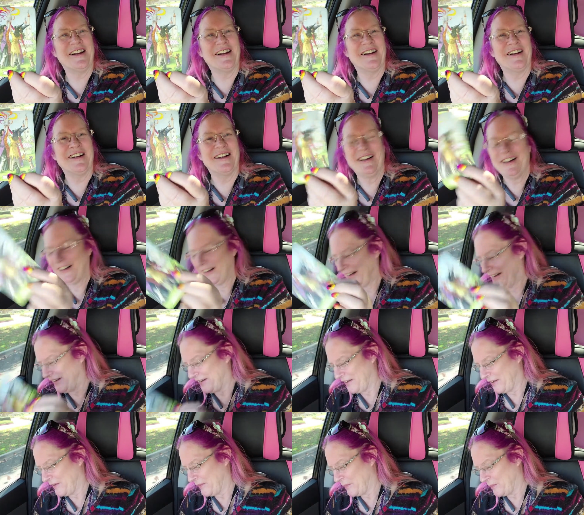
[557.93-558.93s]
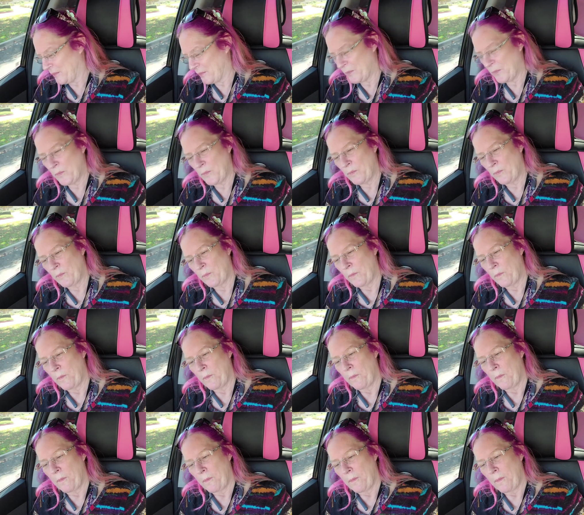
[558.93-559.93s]

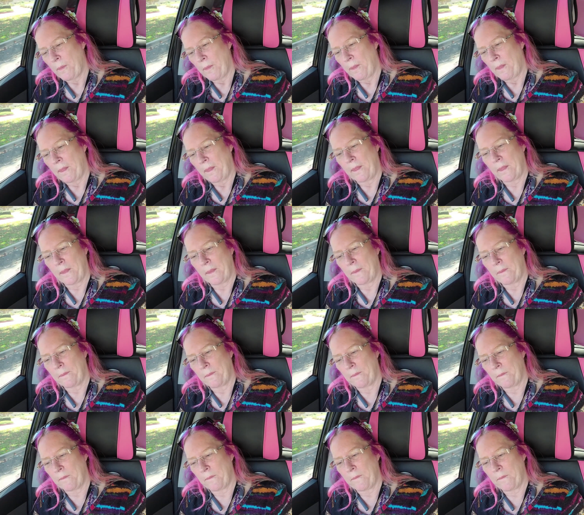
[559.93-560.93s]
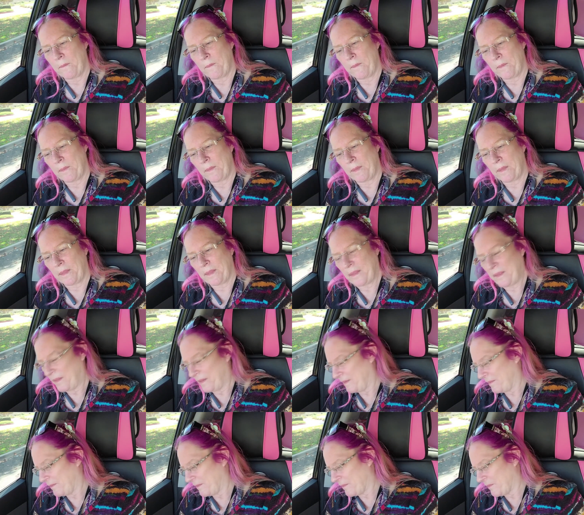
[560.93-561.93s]

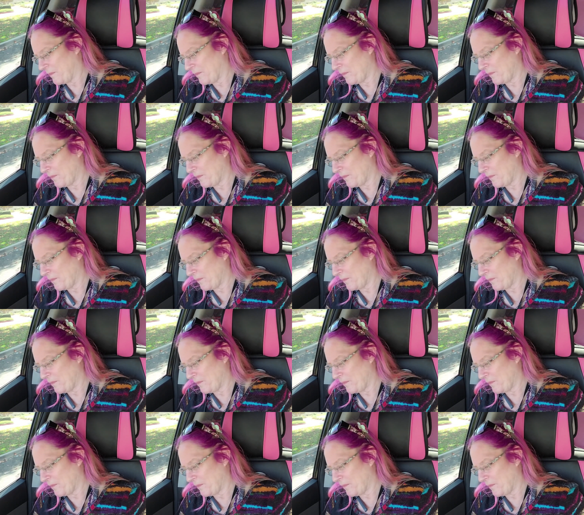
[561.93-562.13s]
(no one is talking)